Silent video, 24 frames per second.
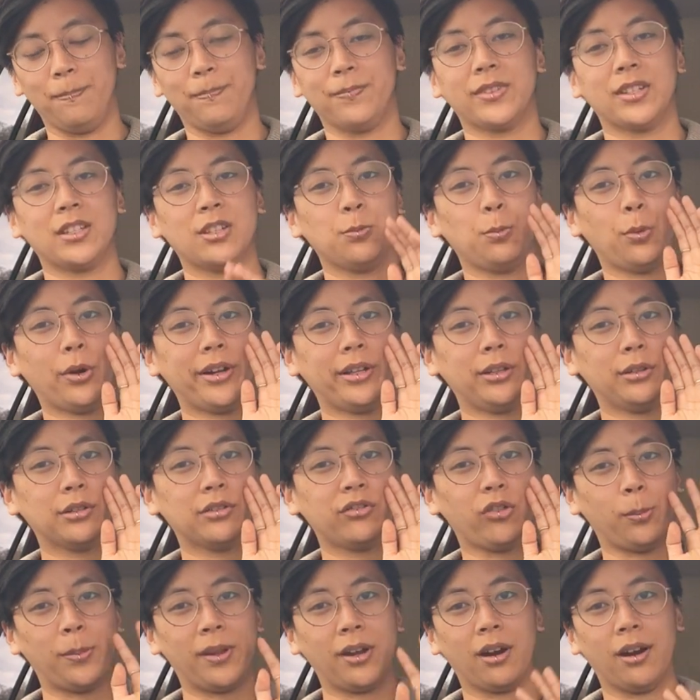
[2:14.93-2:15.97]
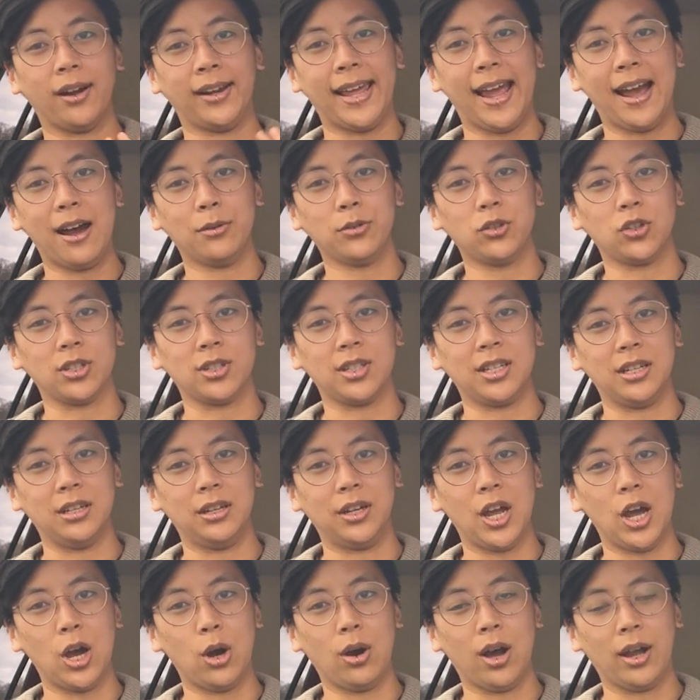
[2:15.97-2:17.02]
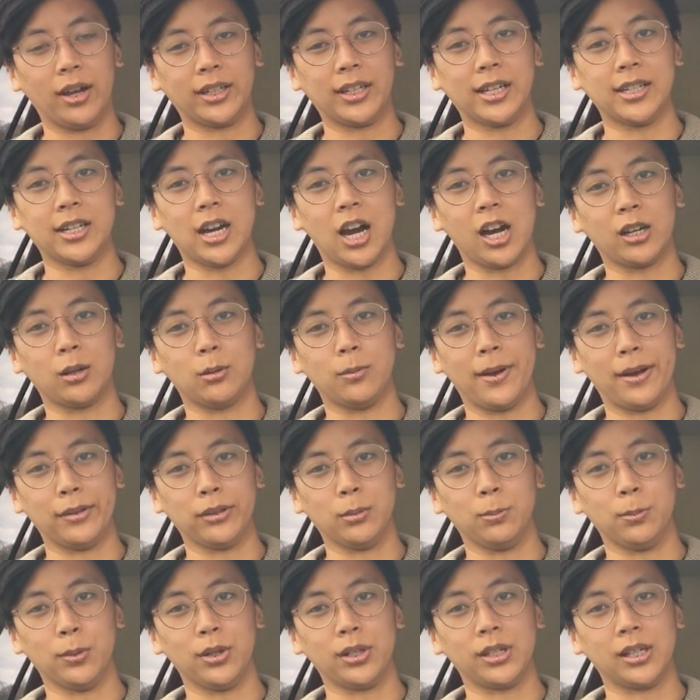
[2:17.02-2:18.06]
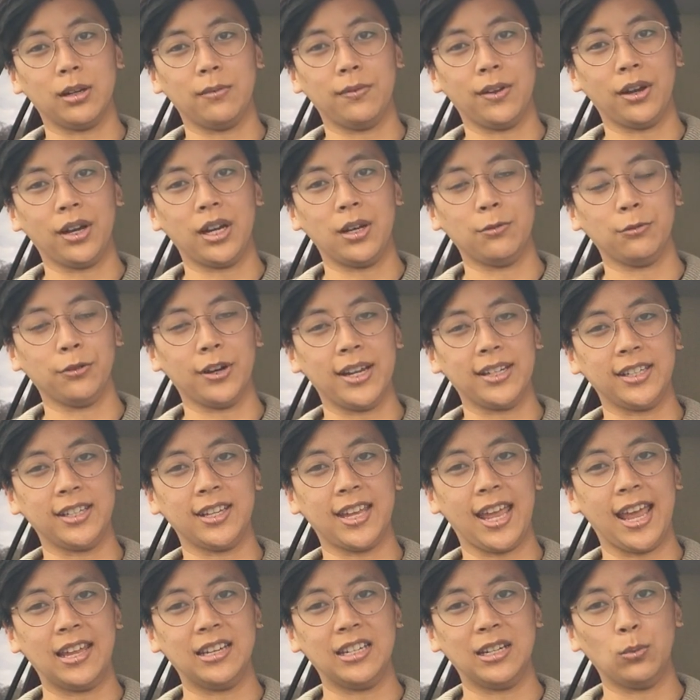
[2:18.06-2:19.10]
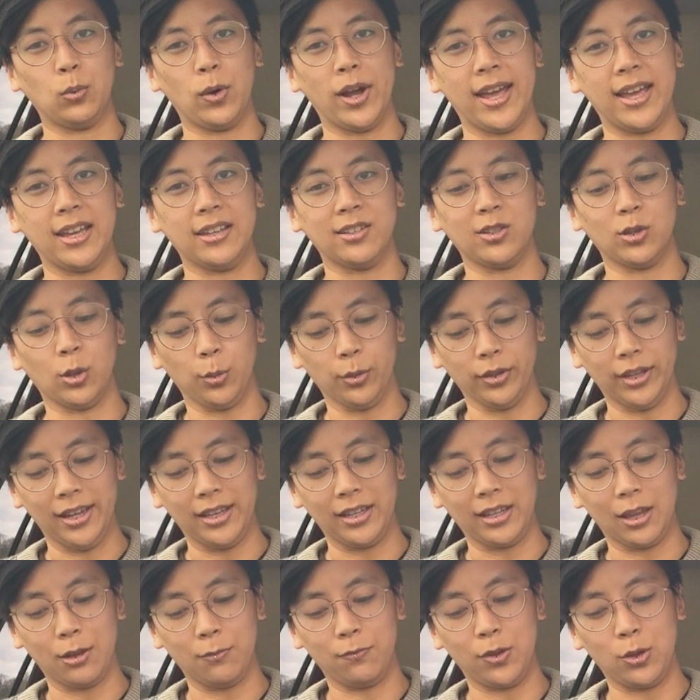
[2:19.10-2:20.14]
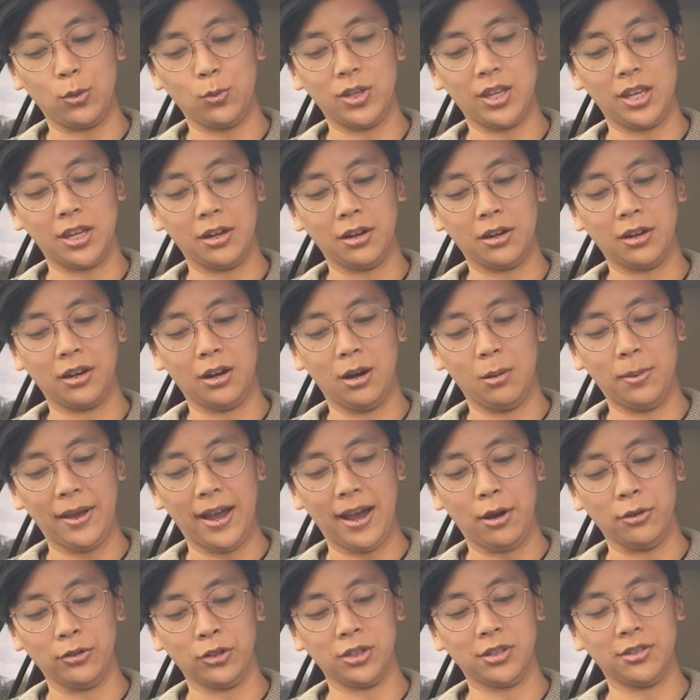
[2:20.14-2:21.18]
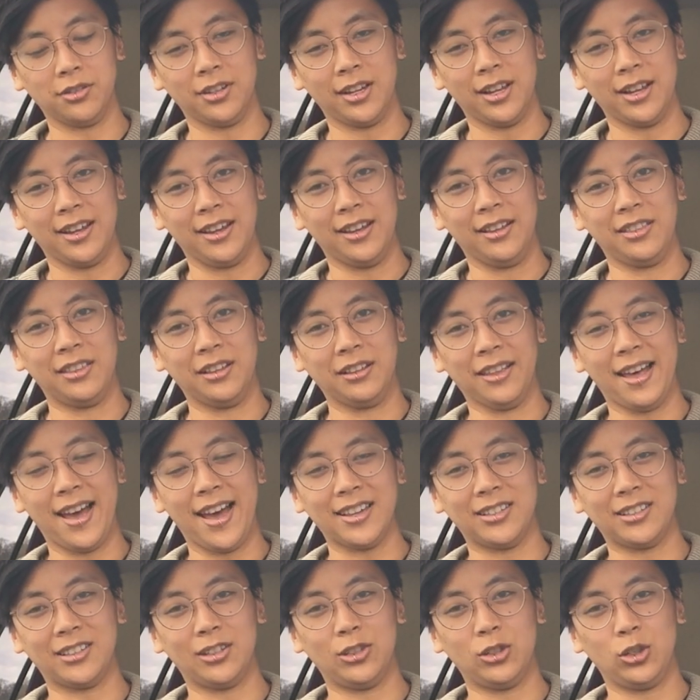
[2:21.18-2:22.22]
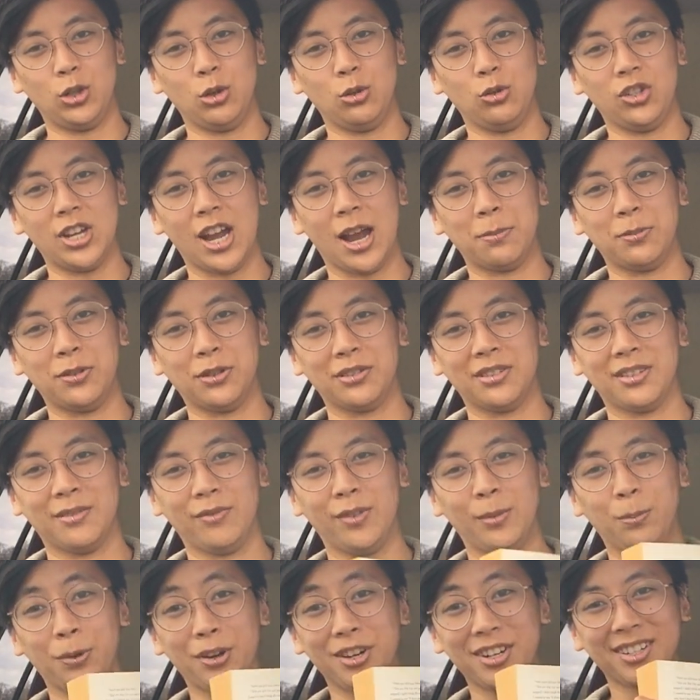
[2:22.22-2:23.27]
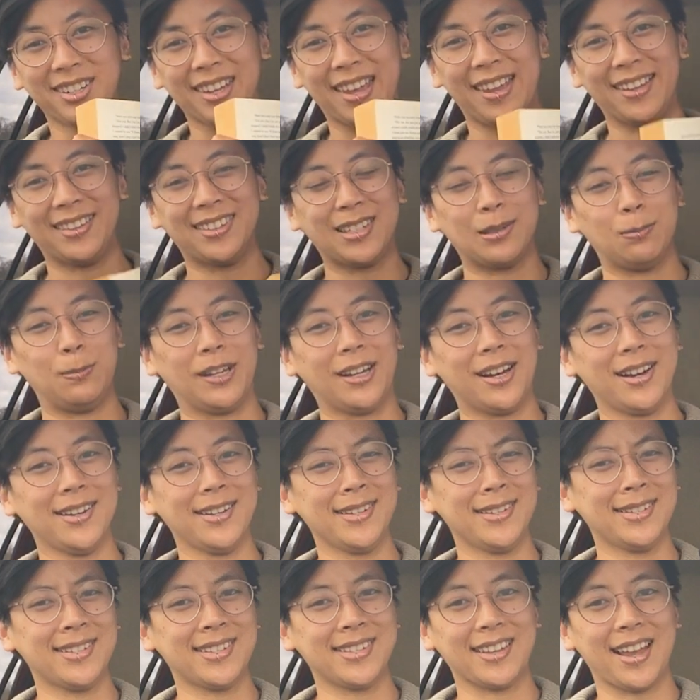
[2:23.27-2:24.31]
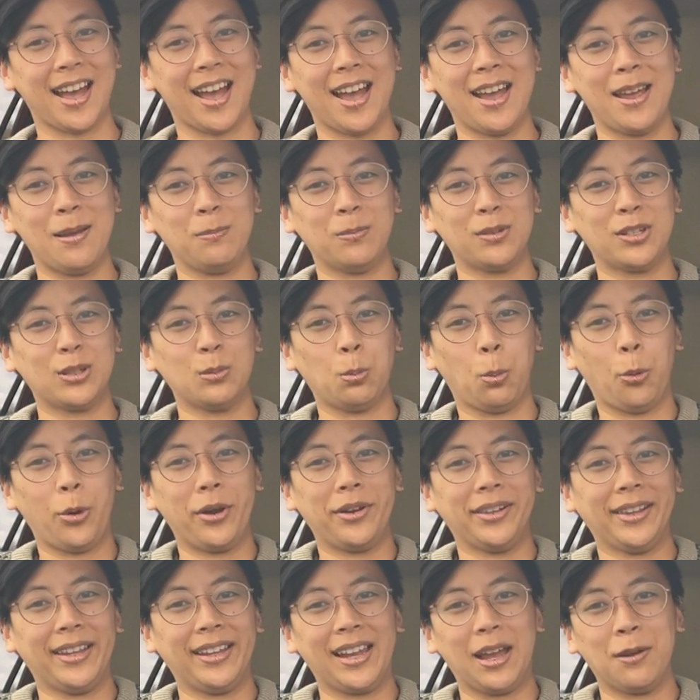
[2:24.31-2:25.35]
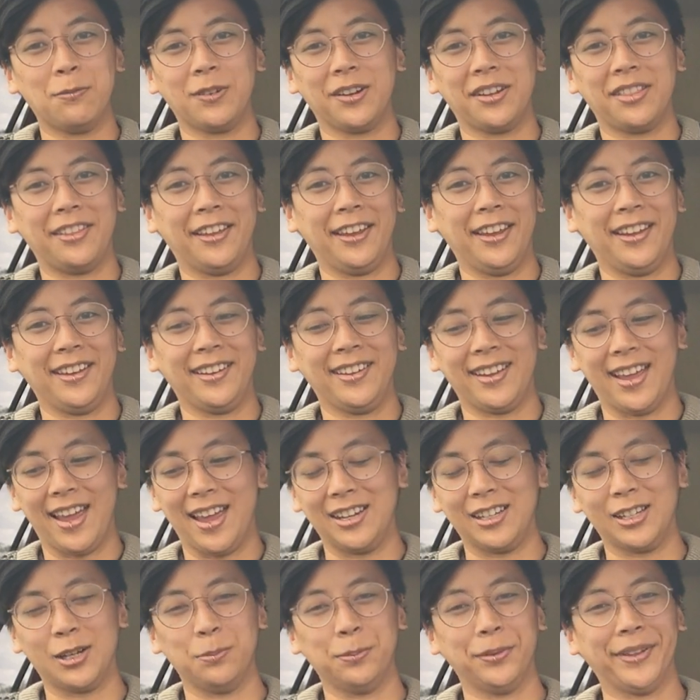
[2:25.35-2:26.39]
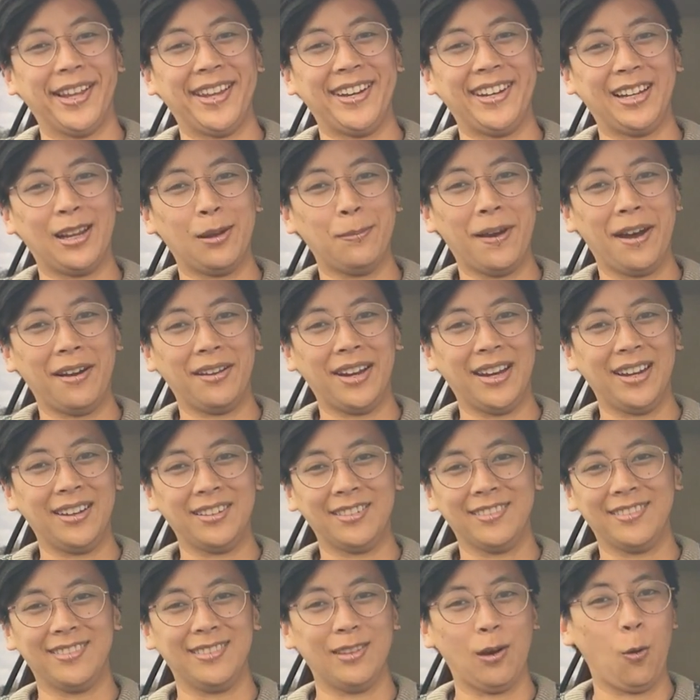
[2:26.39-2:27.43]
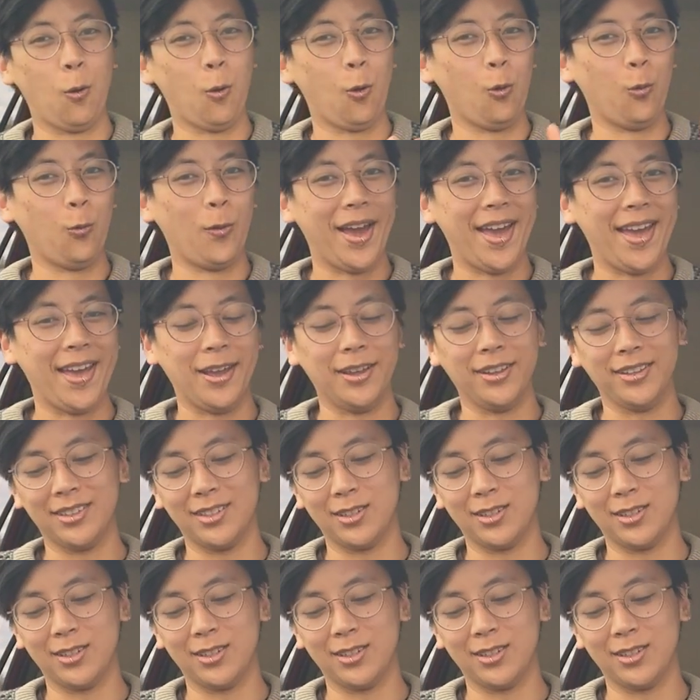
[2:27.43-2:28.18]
Spoilers from here on out, just so you know. I'm going to talk about the book in a very frank, candid way. So, like, if you hear about the last 2 chapters of the book, it's because I'm spoiling everything and complaining about it the whole way.